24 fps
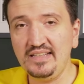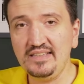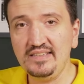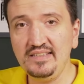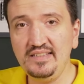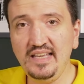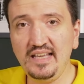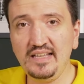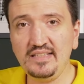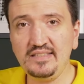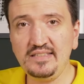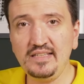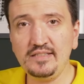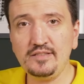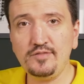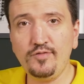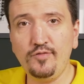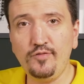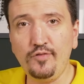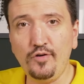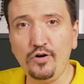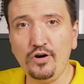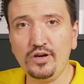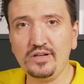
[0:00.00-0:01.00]
this is
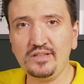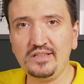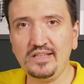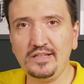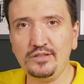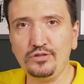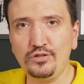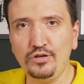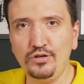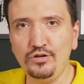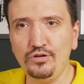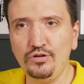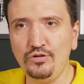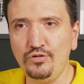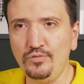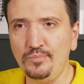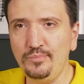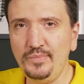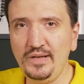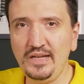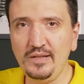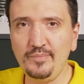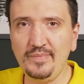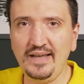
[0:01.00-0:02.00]

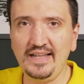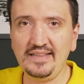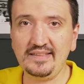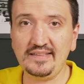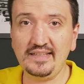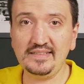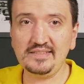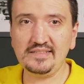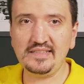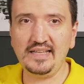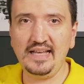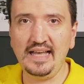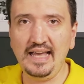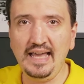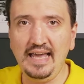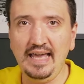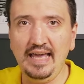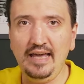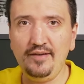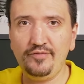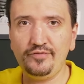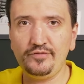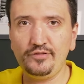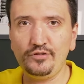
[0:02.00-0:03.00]
42mm
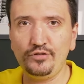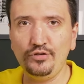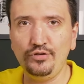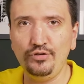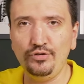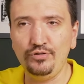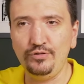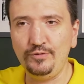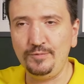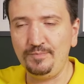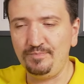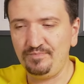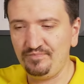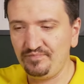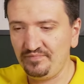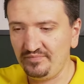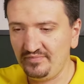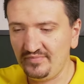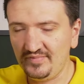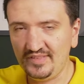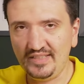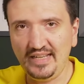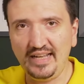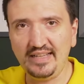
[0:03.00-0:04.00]
f2.
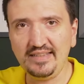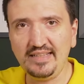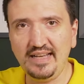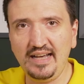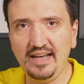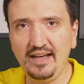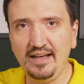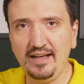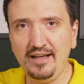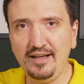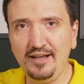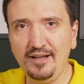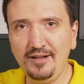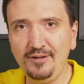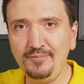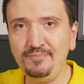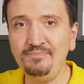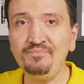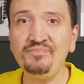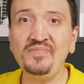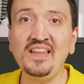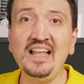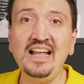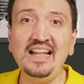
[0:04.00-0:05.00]
Ta-da!
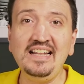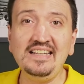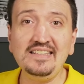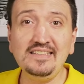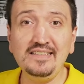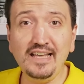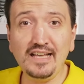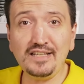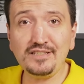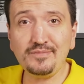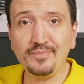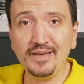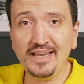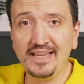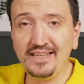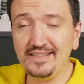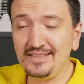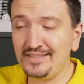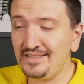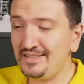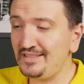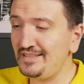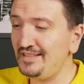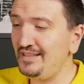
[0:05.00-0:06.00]
This
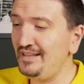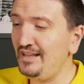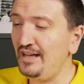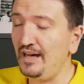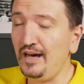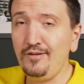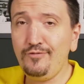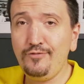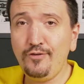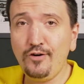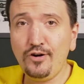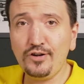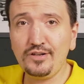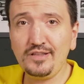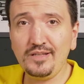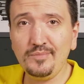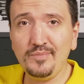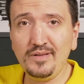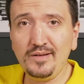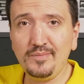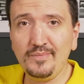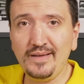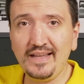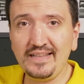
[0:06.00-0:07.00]
means a
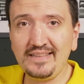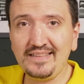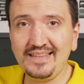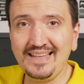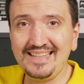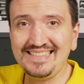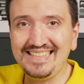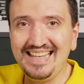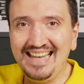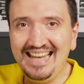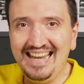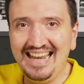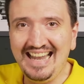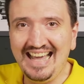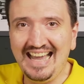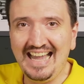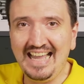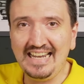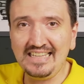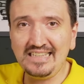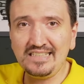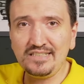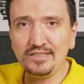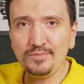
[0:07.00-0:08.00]
40mm
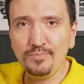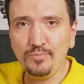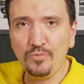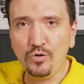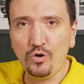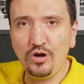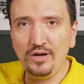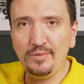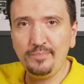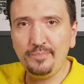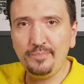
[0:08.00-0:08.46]
light, small,